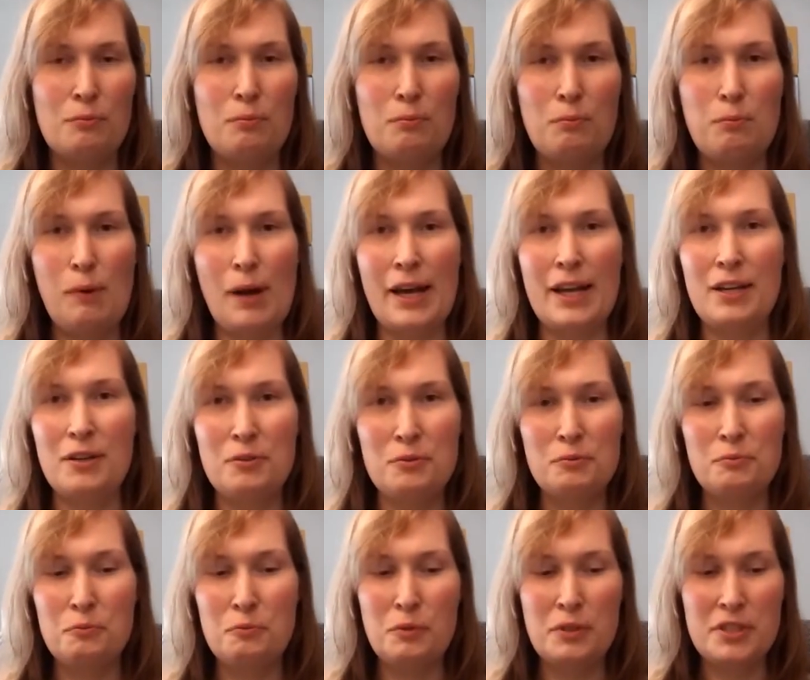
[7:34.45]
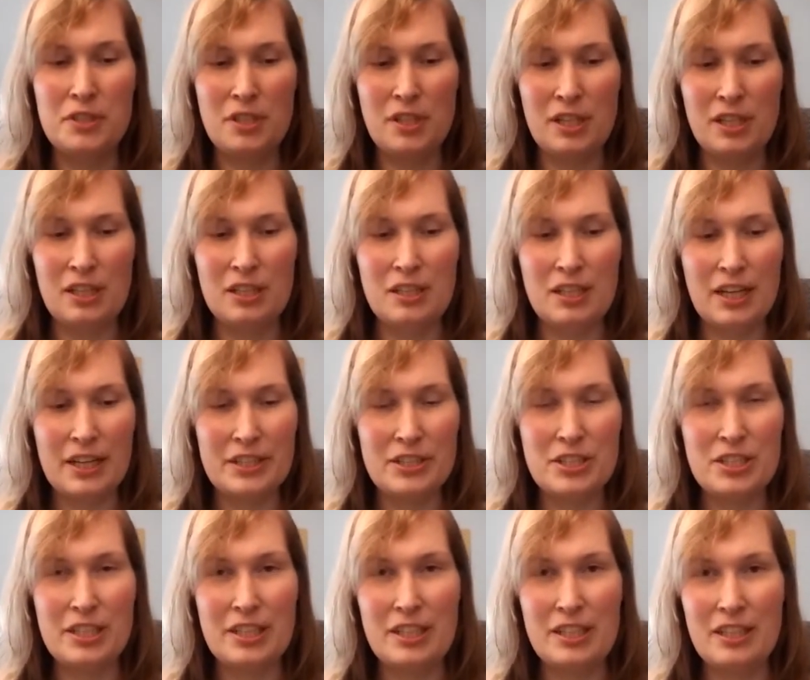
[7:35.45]
when would I
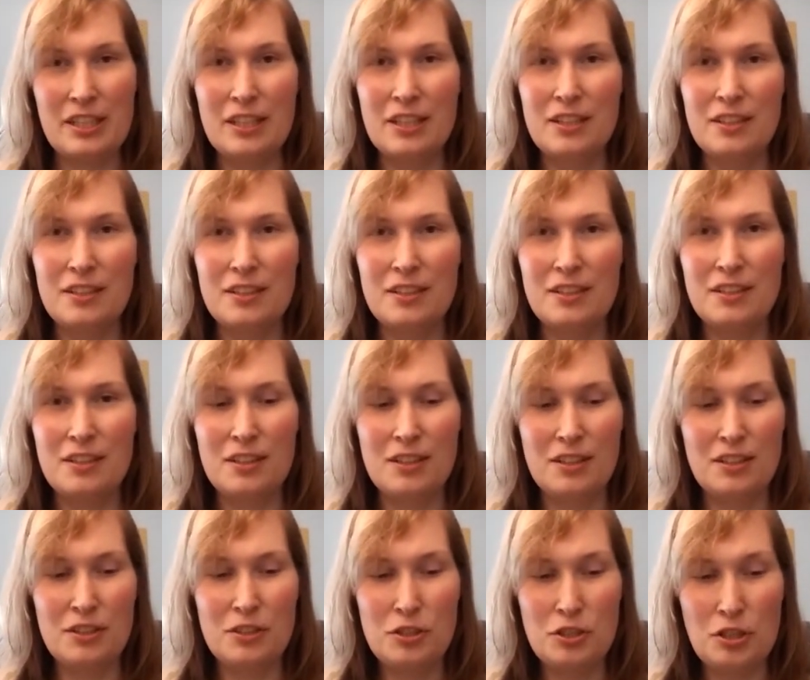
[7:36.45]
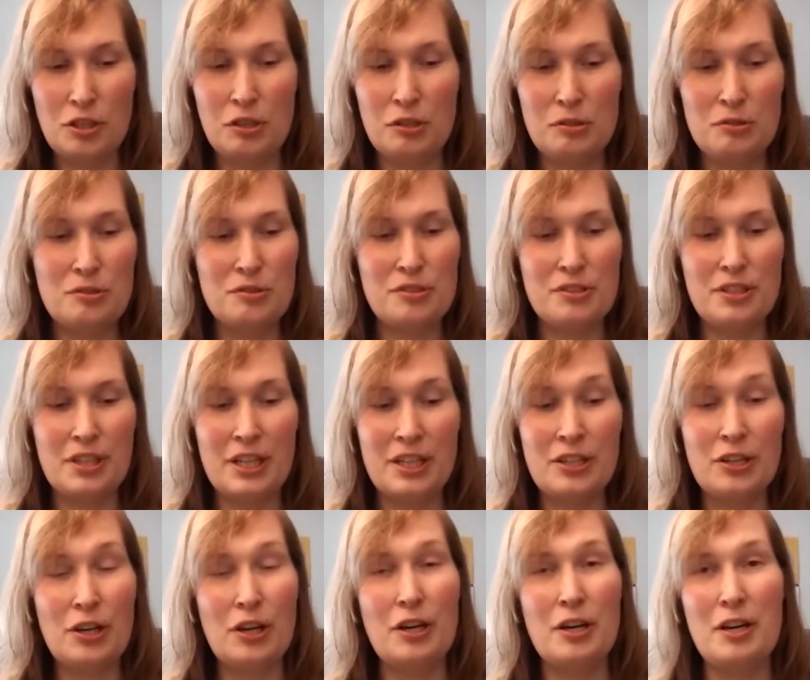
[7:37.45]
actually use
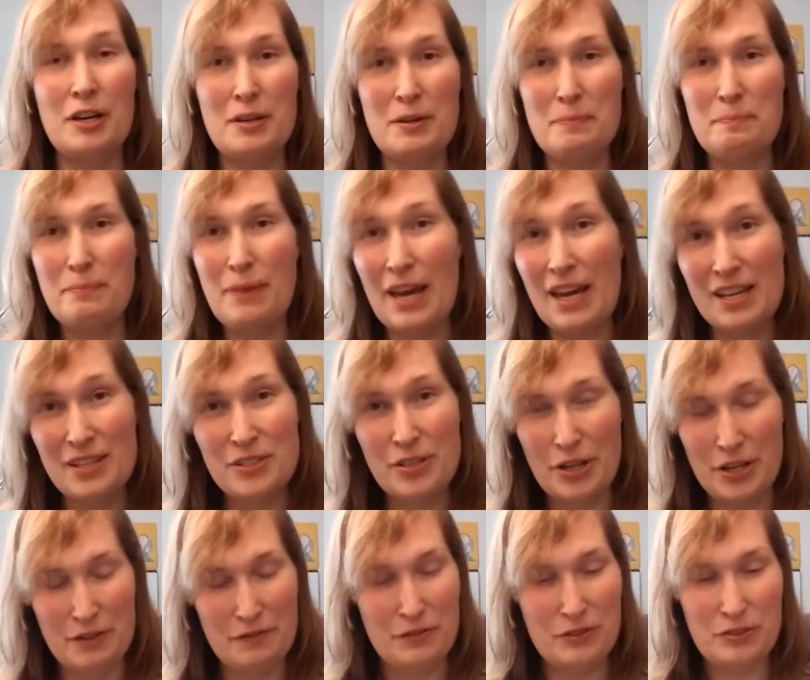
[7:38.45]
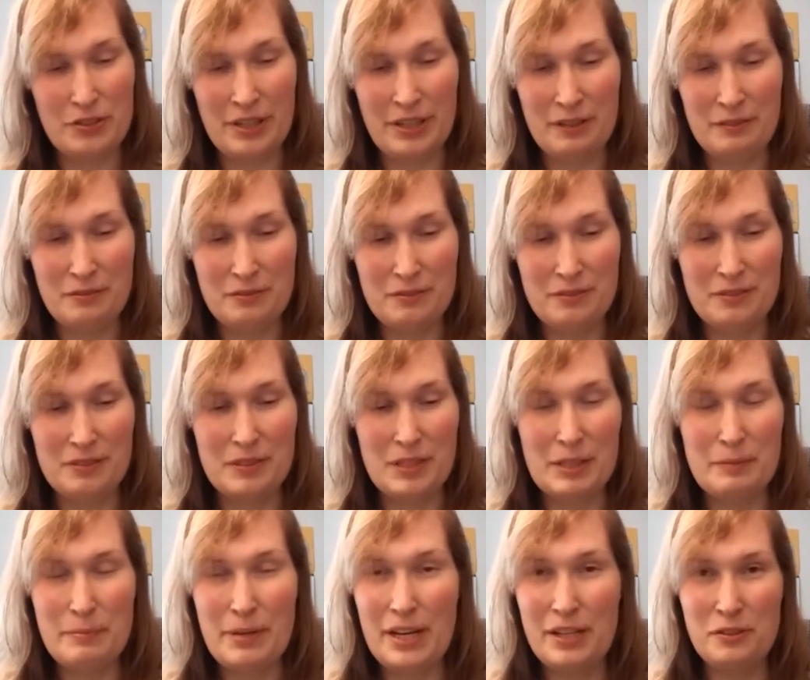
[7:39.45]
a bass overdrive
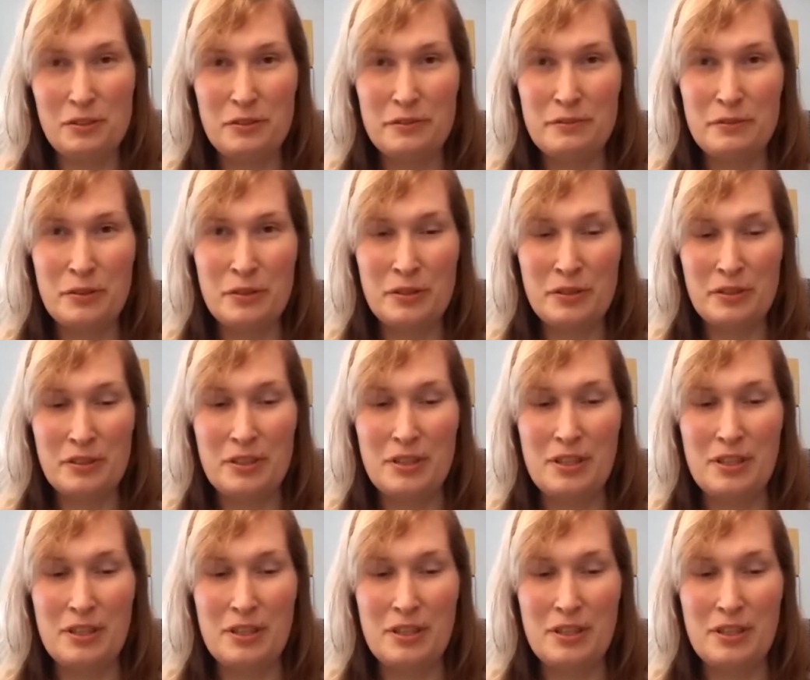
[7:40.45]
pedal for?